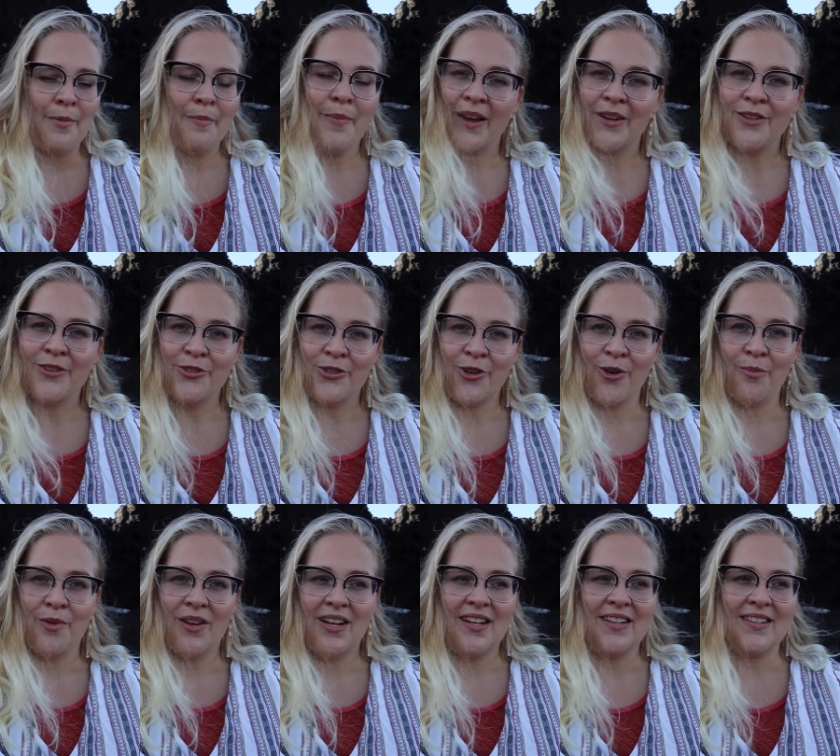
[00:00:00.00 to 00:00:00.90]
back to
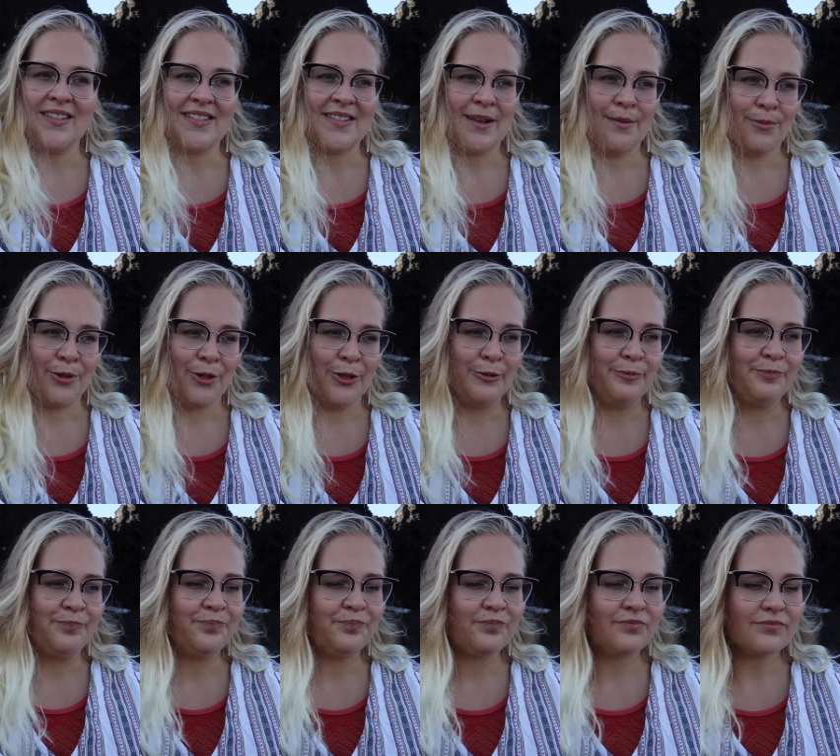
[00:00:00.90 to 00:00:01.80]
Germany in December.
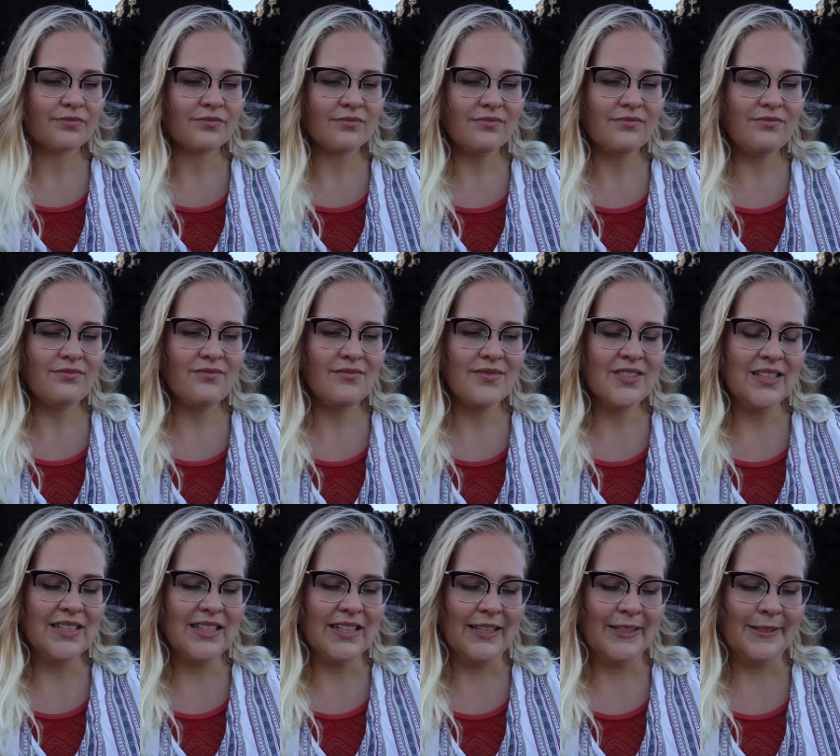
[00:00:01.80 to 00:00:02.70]

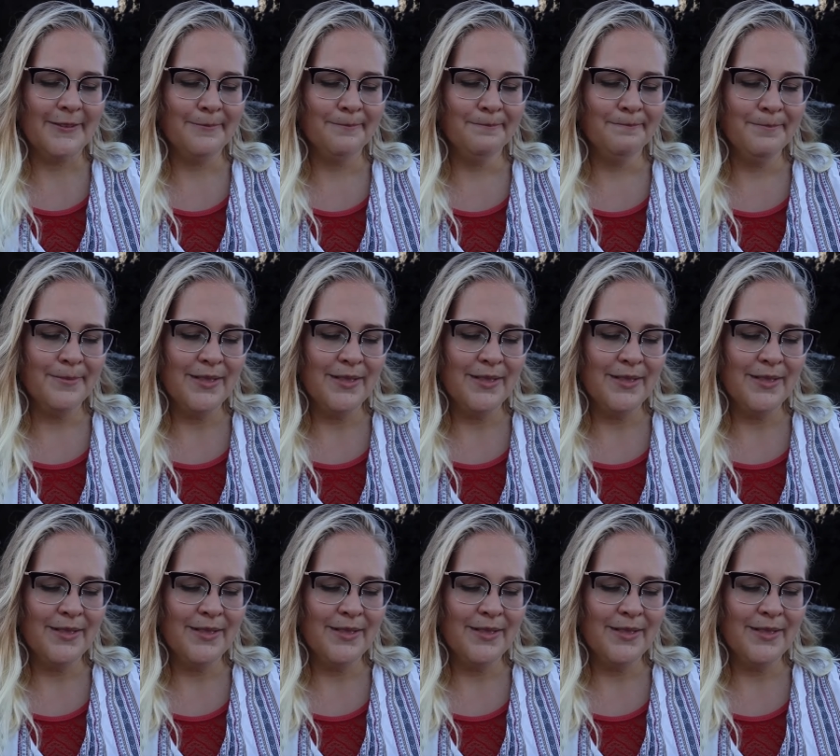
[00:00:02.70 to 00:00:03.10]
Um,